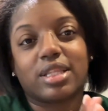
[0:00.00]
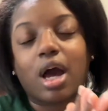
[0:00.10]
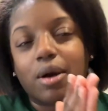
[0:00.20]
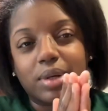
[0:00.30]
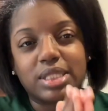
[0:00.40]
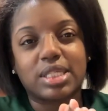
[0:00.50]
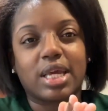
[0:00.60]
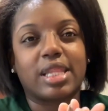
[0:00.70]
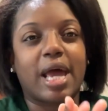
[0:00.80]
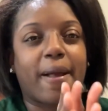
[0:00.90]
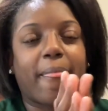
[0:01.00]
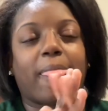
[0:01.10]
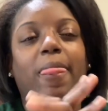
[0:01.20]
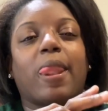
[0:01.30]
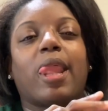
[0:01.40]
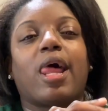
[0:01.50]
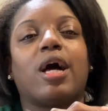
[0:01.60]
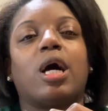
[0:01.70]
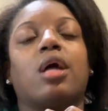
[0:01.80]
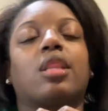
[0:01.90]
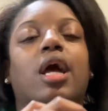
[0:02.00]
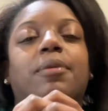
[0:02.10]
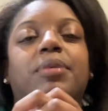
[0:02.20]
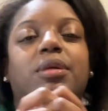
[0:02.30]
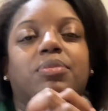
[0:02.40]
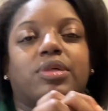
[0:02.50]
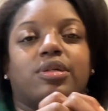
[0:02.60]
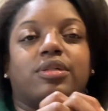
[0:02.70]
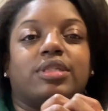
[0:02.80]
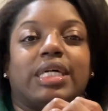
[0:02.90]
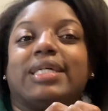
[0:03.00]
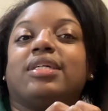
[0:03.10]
I always say that a lot of people